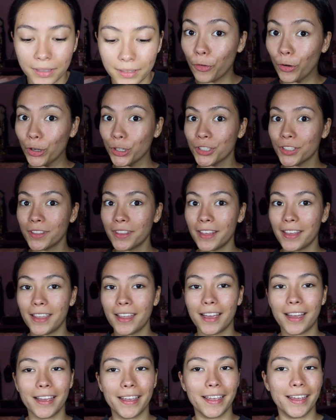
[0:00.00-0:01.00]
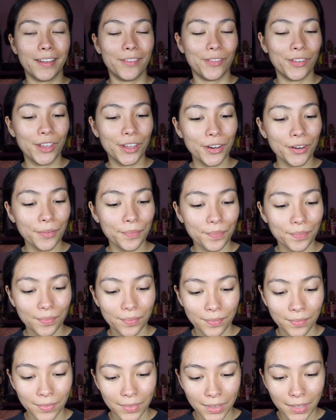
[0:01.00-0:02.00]
First thing I have here
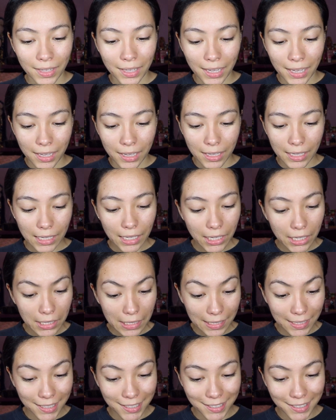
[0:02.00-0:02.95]
is...